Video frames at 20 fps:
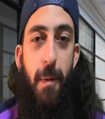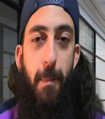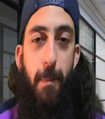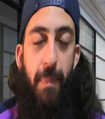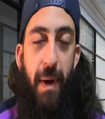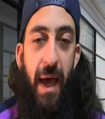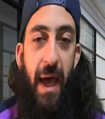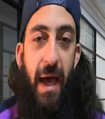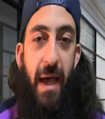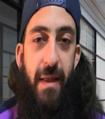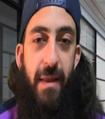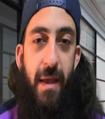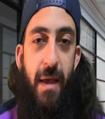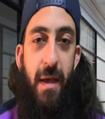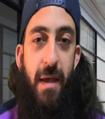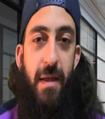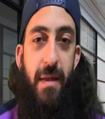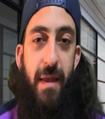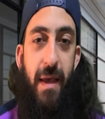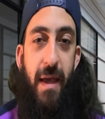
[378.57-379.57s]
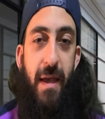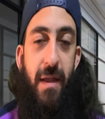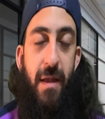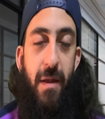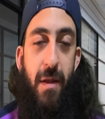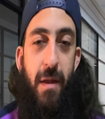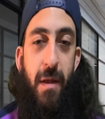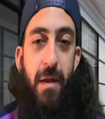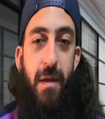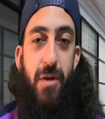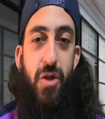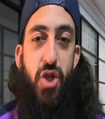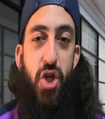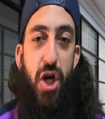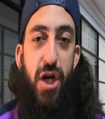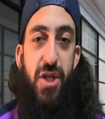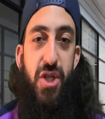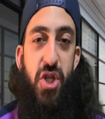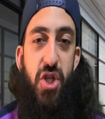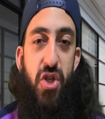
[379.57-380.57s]
bad they
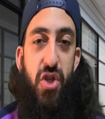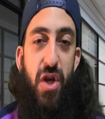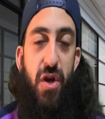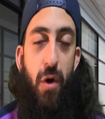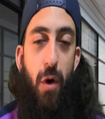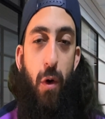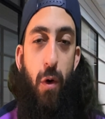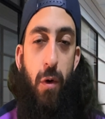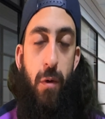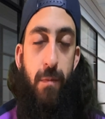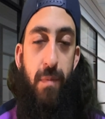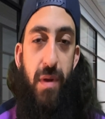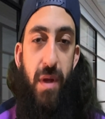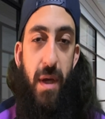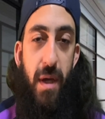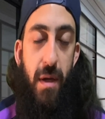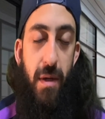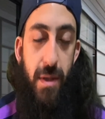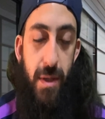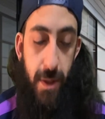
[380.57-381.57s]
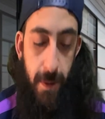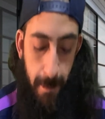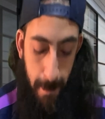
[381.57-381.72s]
judge their own players.